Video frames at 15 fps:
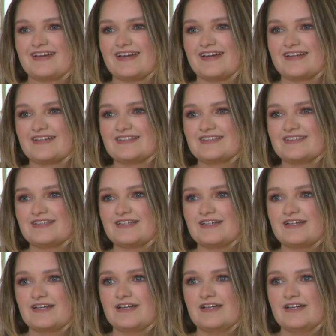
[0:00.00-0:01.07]
and
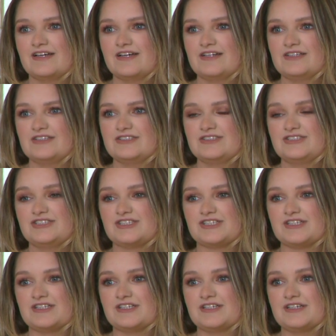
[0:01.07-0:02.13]

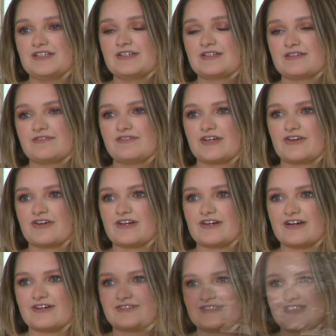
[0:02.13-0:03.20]
she figured it
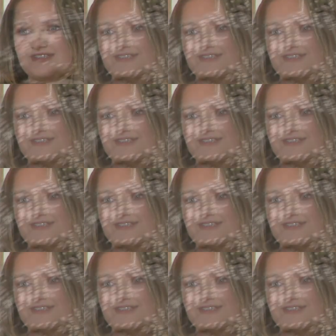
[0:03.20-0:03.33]
out.